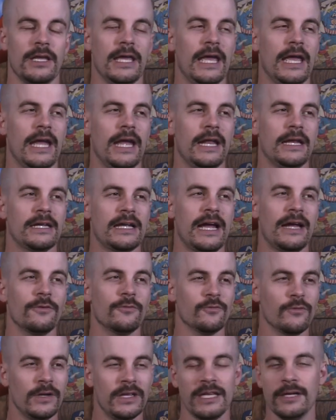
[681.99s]
and I
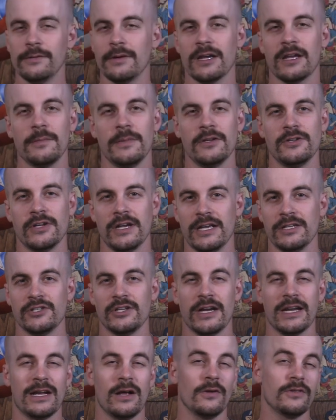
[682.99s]
really recommend you guys
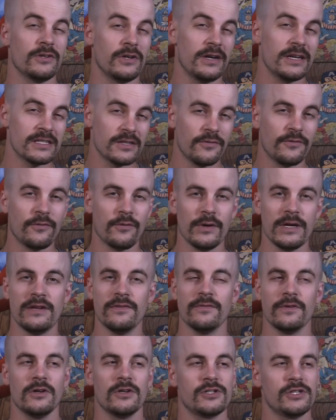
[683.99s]
check it out. There is a free
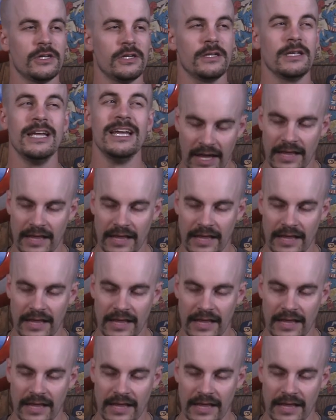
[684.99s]
version.